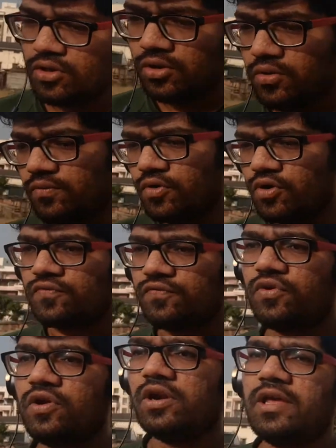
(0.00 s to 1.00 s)
walk
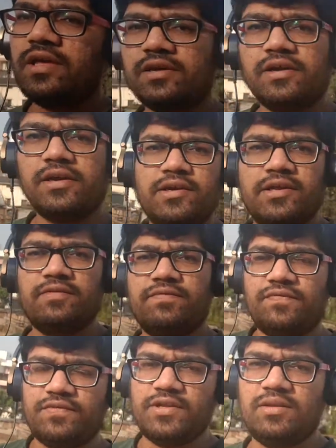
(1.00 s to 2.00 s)
for like
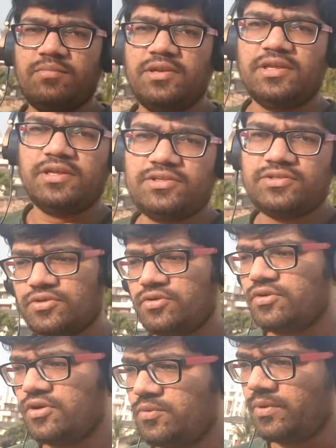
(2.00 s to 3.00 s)
10-15 minutes
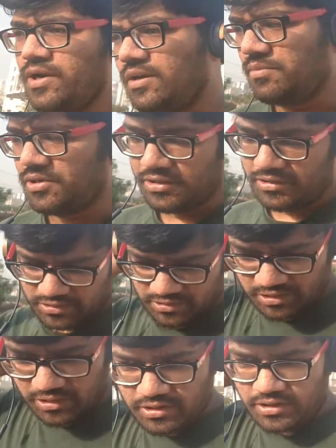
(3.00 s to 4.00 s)
or 20 minutes,